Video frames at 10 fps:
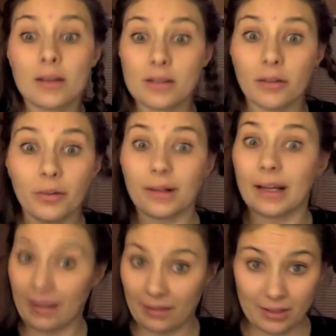So
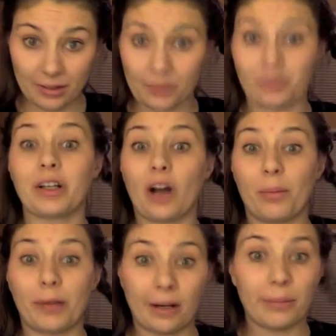again, this looks really
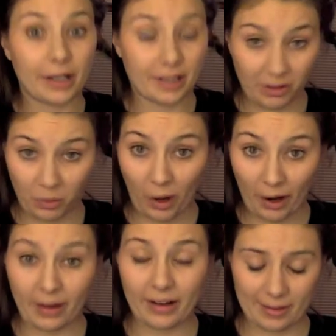complicated, but I swear
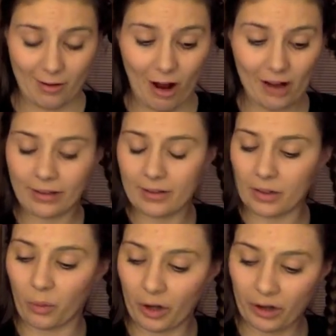it's not. So
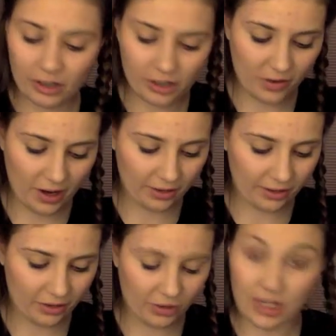what you're going to do next is
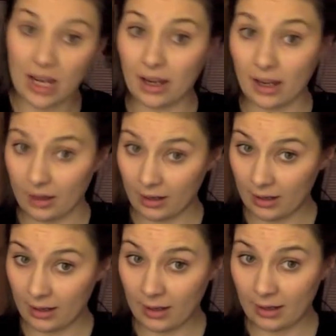you're taking
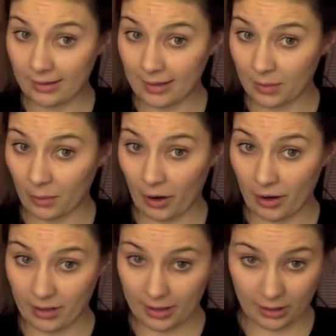this
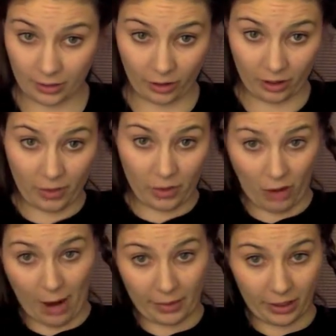part and you're going to be
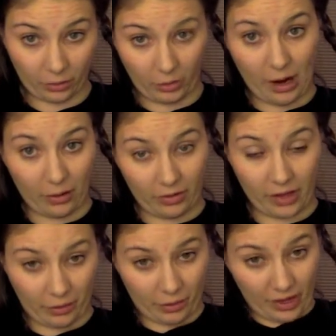wrapping it around the other
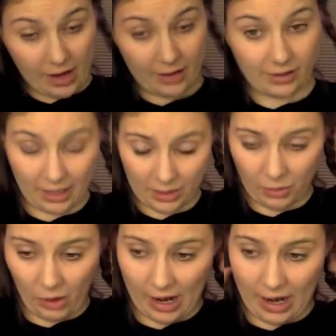side. So that's
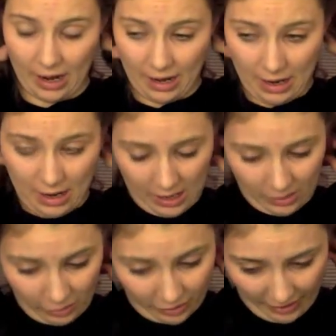why it
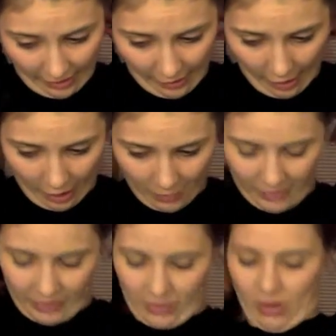looks kind of hard, but it's
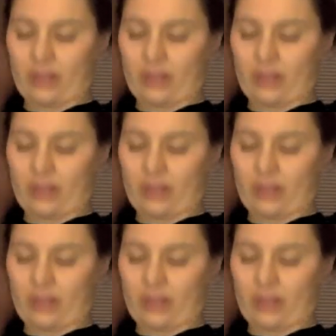not.